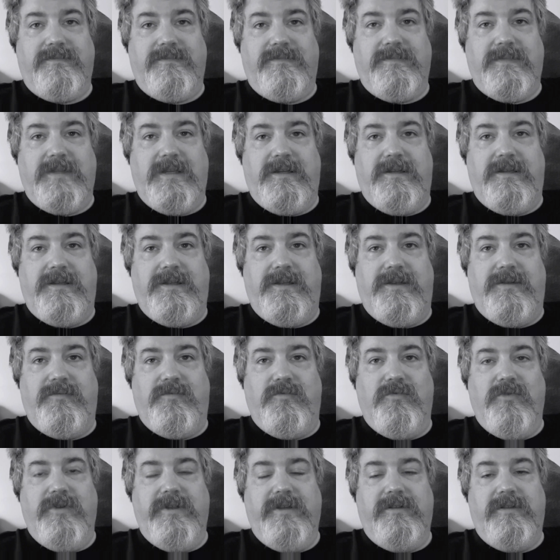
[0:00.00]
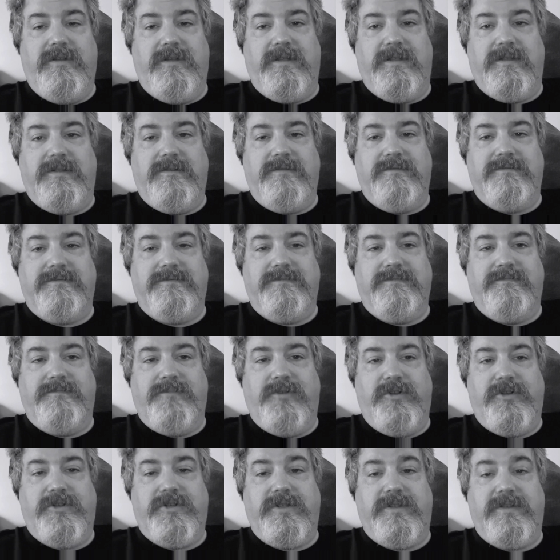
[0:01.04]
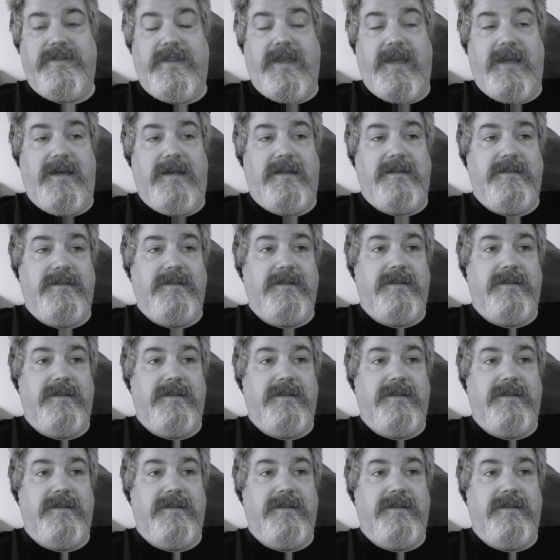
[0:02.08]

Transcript: it really pushes that